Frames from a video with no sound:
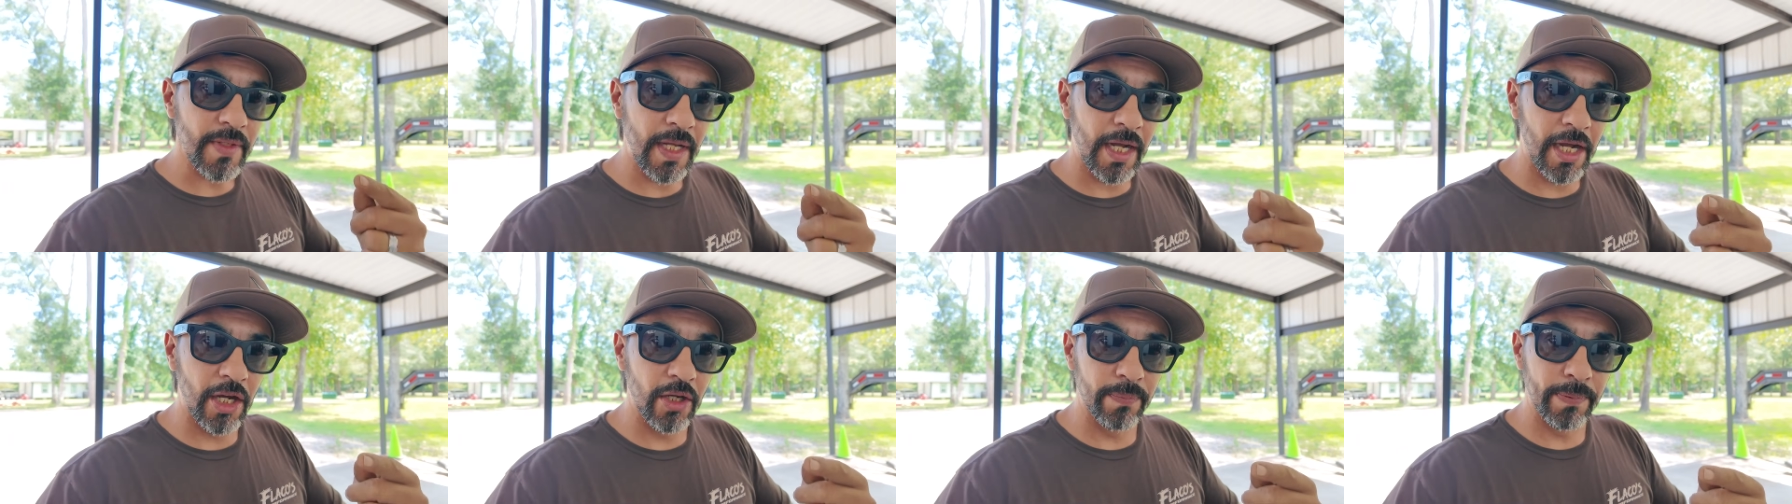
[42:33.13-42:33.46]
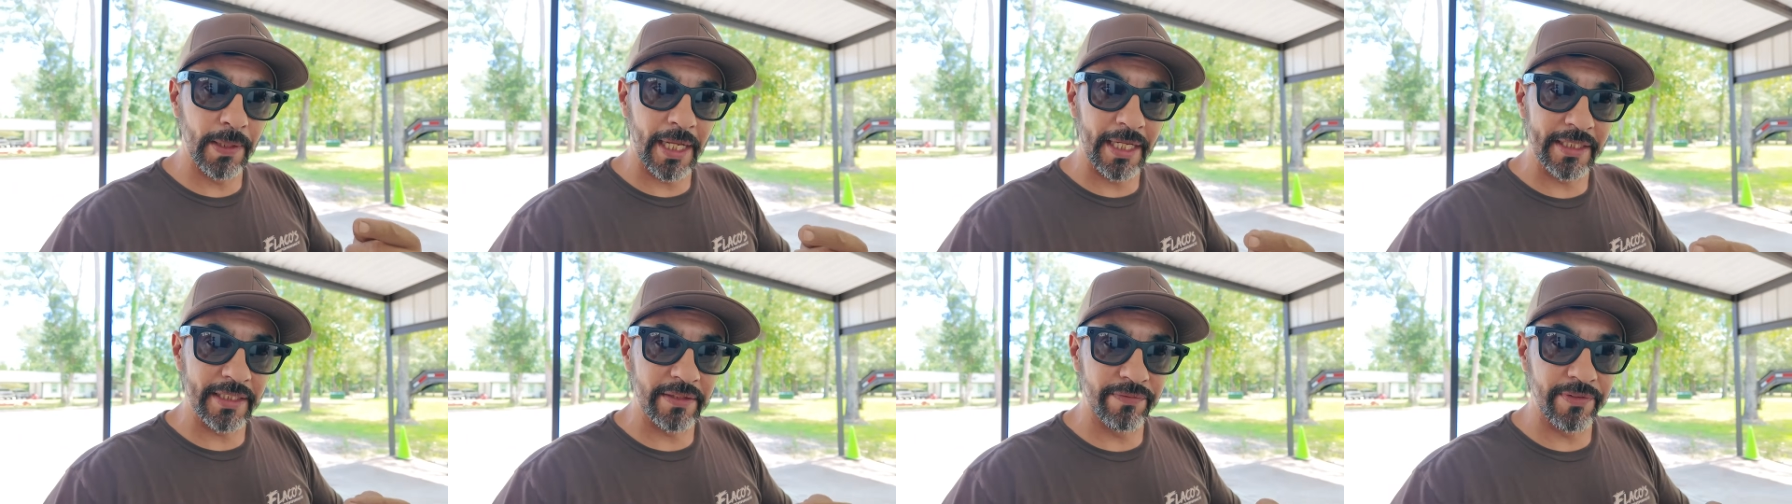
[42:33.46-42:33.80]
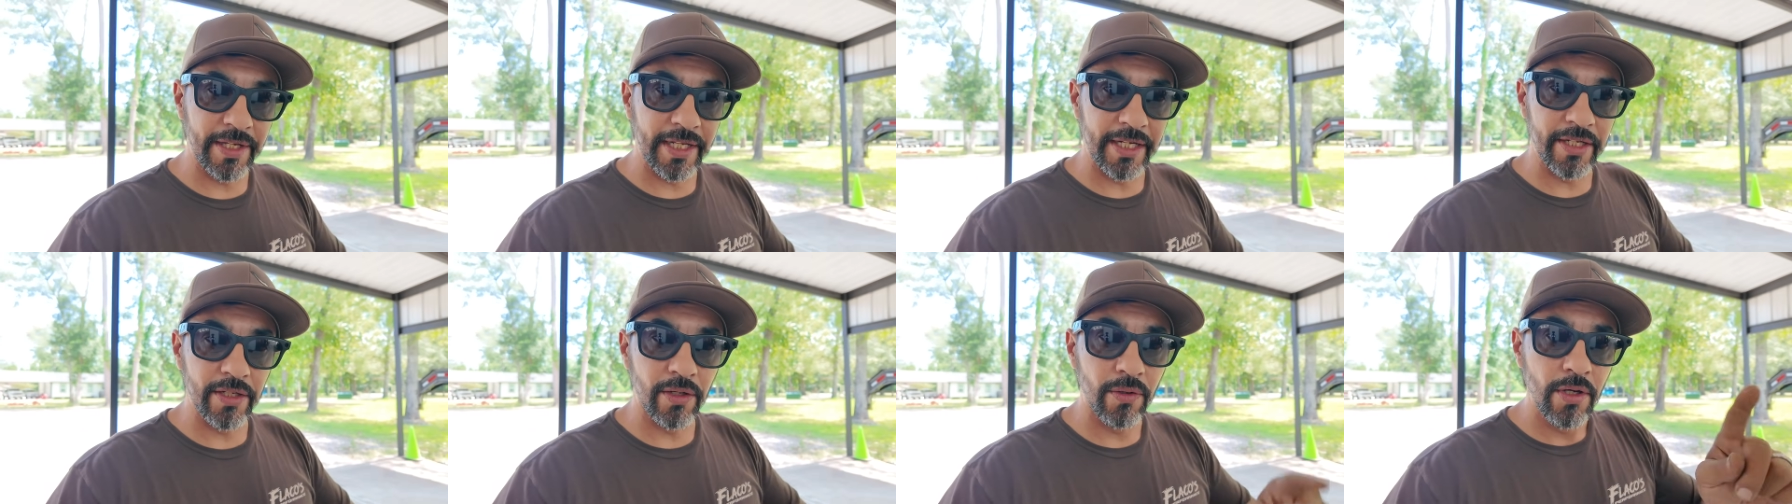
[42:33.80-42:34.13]
I hope you liked the
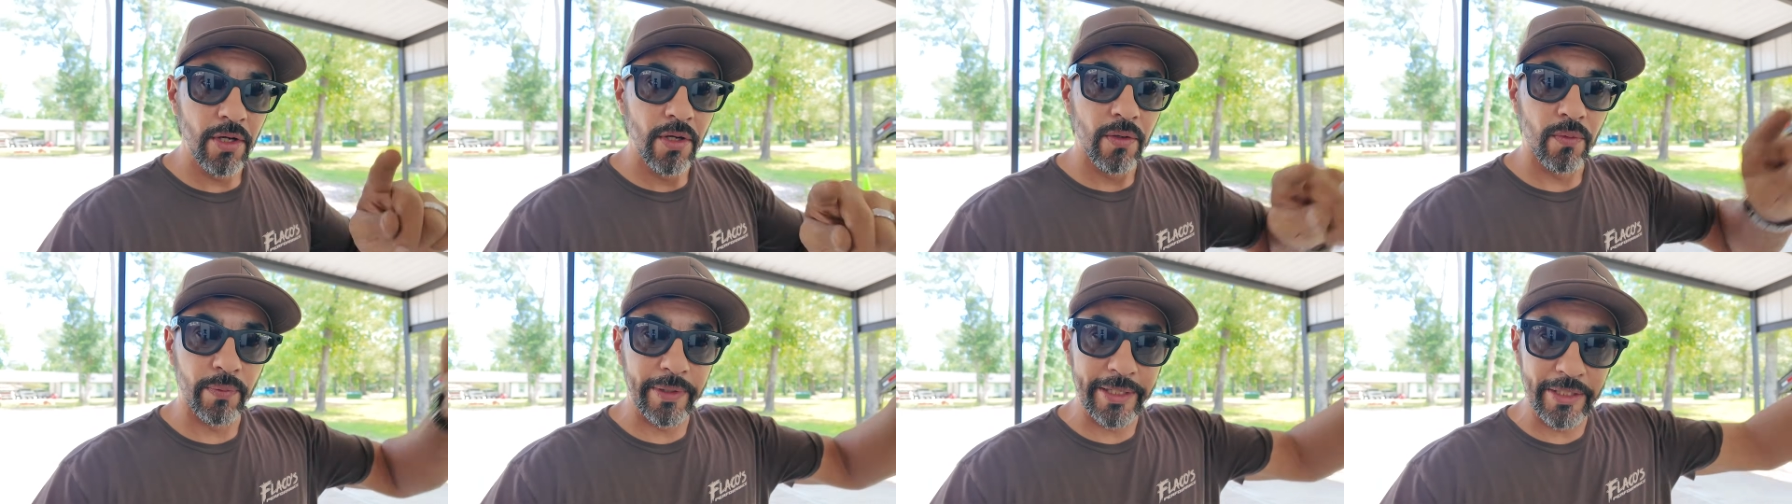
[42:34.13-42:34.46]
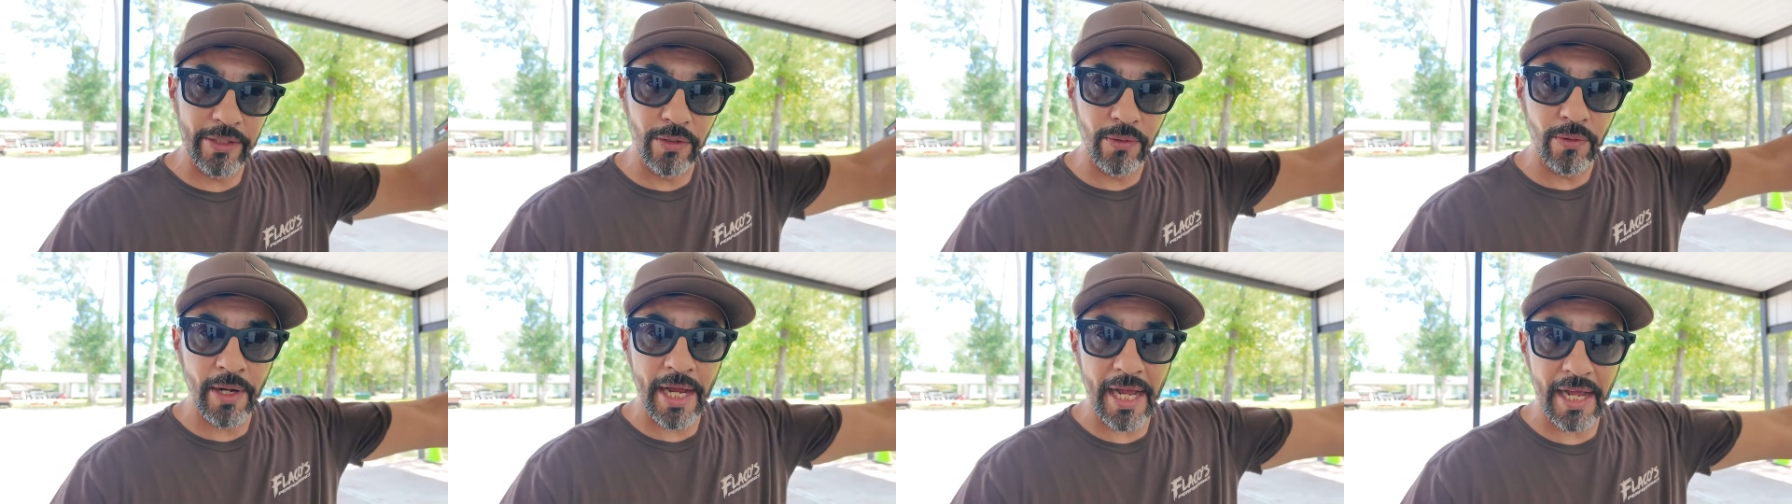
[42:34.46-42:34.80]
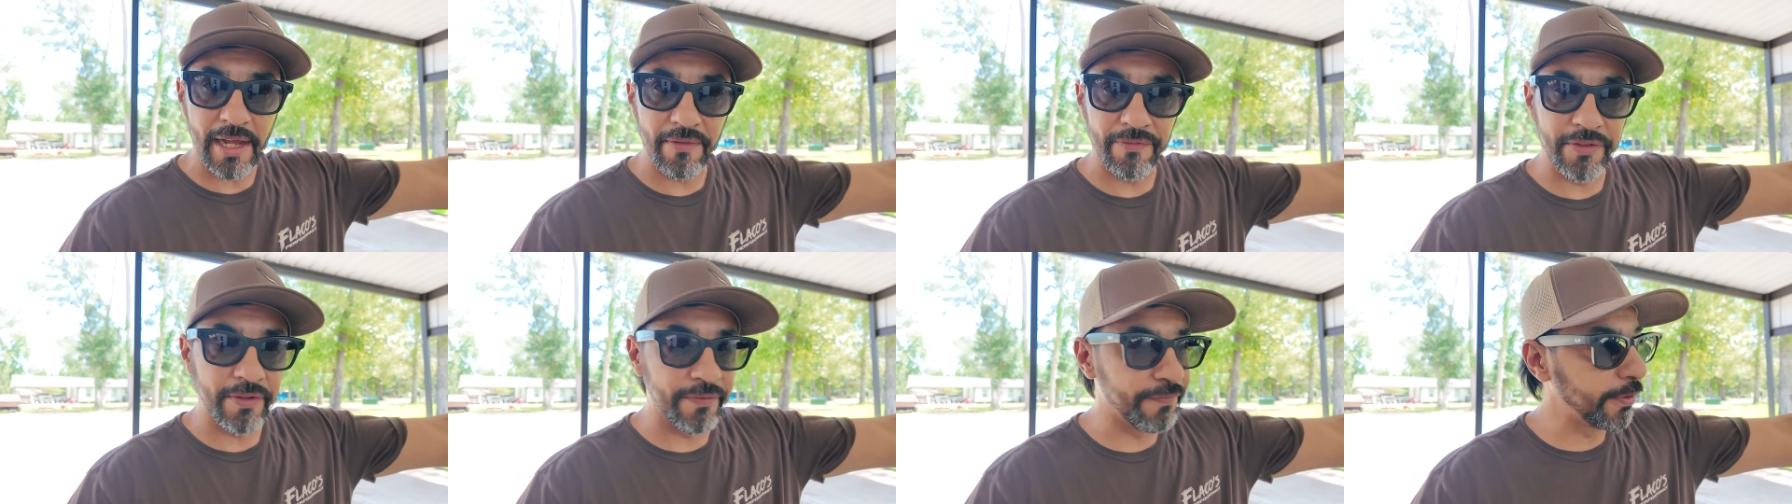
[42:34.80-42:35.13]
video. We do
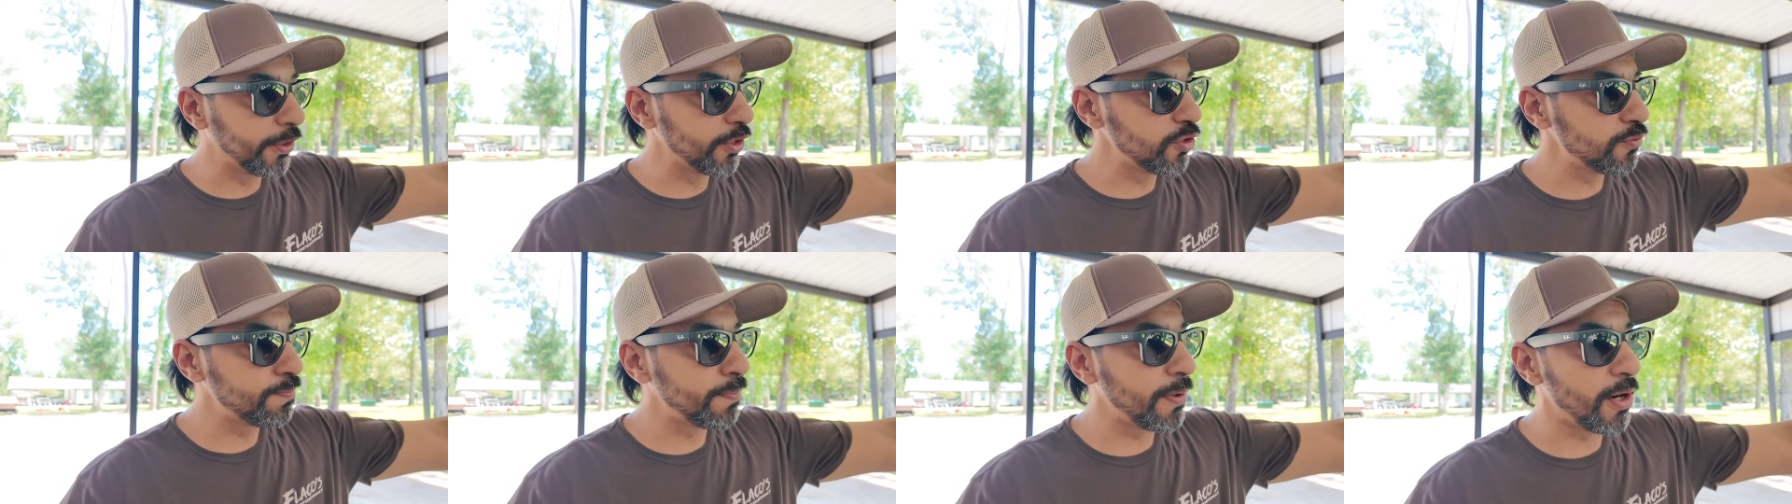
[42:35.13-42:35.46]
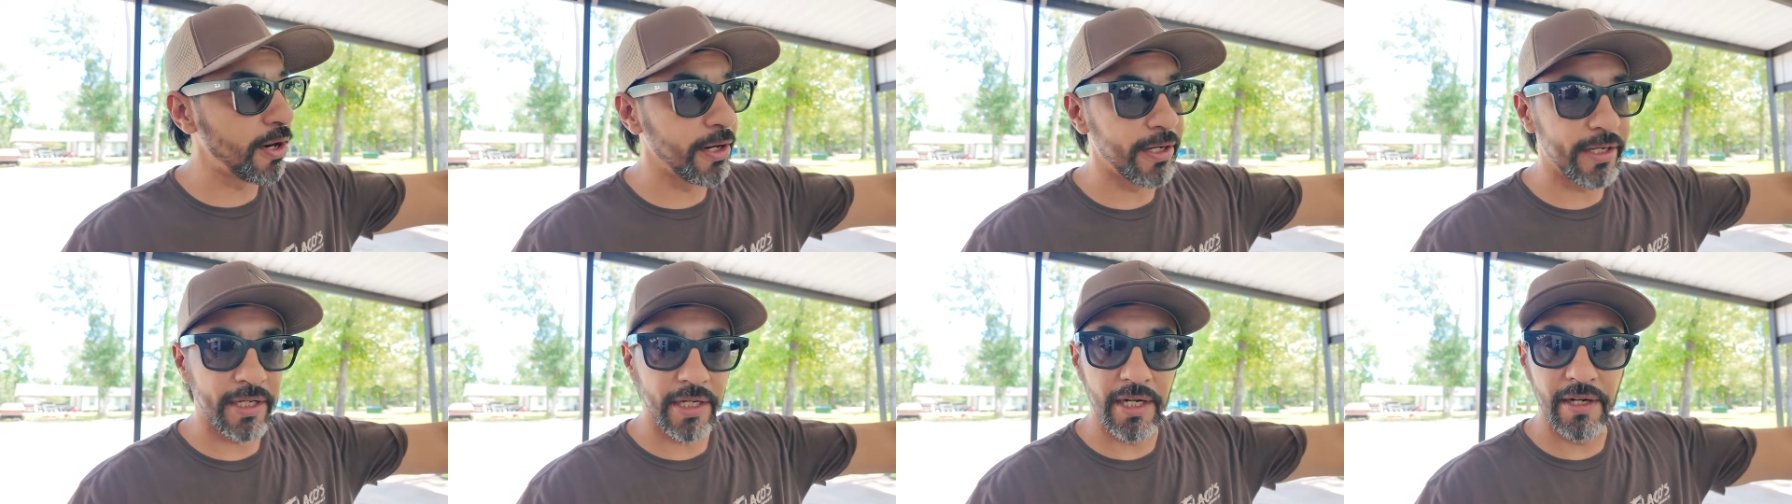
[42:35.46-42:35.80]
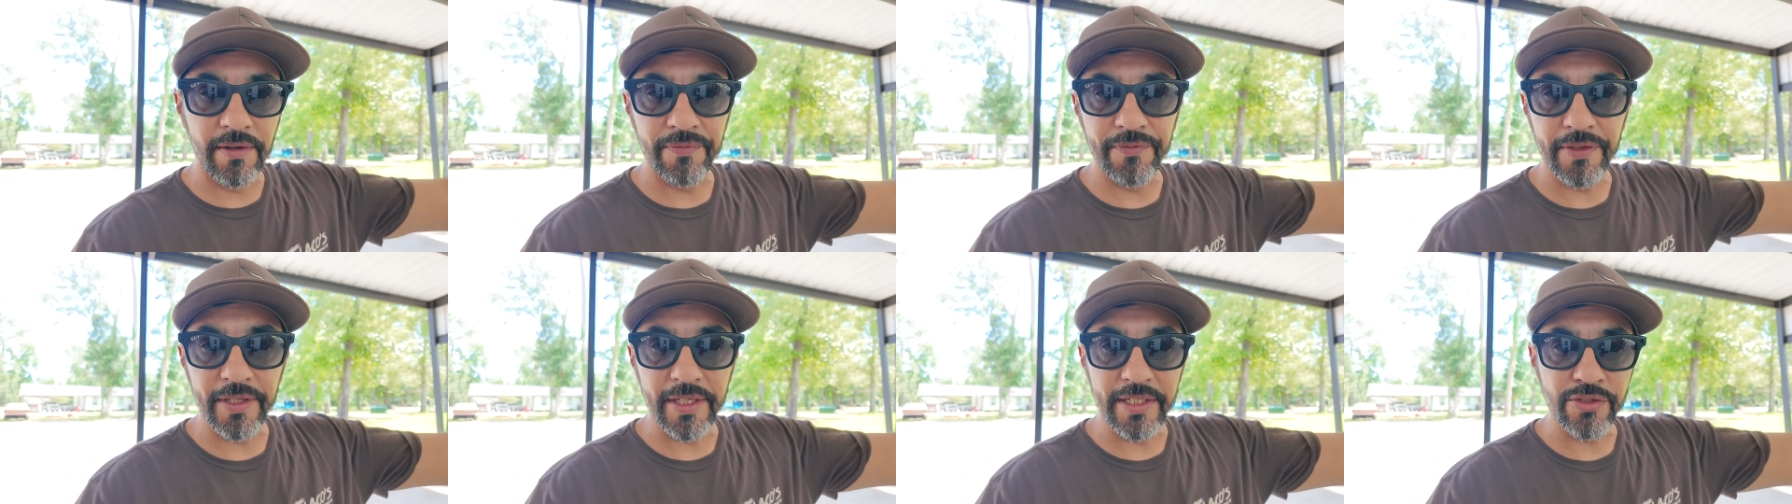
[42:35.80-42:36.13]
have the first part
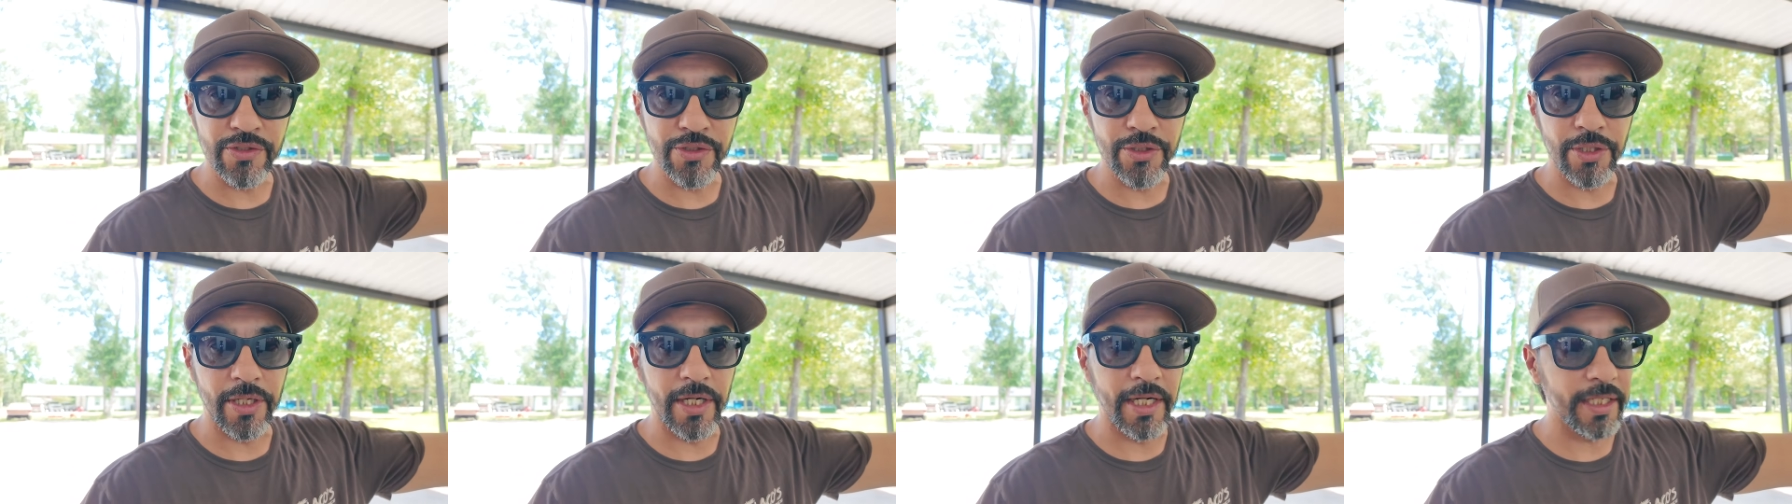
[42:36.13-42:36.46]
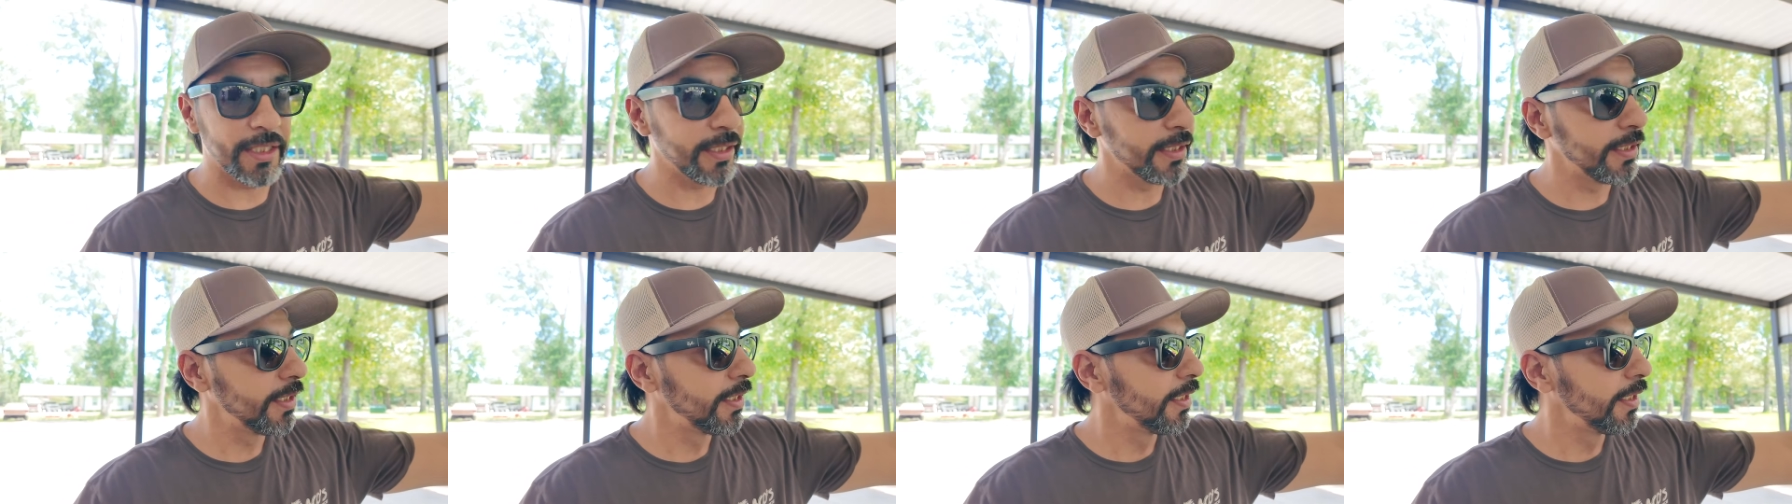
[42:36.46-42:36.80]
of this truck